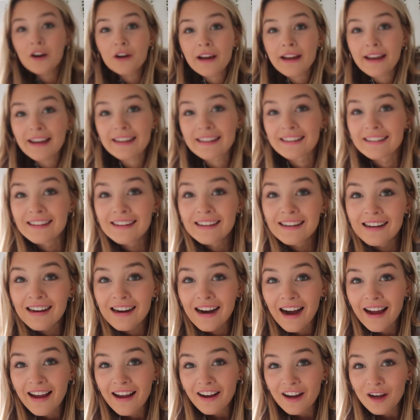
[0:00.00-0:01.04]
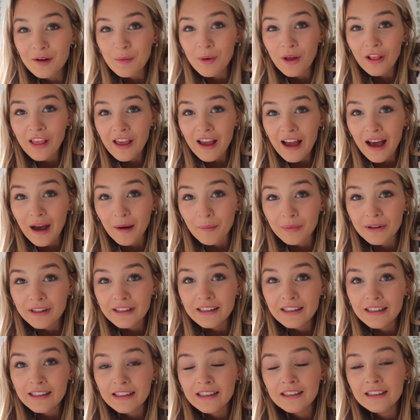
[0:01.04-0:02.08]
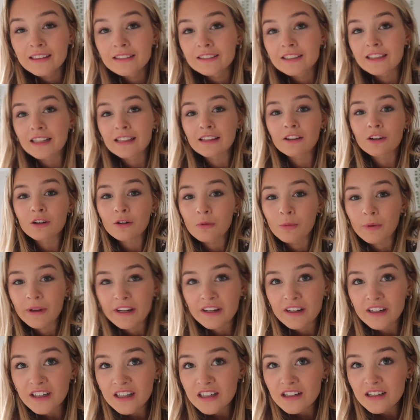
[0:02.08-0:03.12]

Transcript: Okay, I hung them all up. Do they look weird?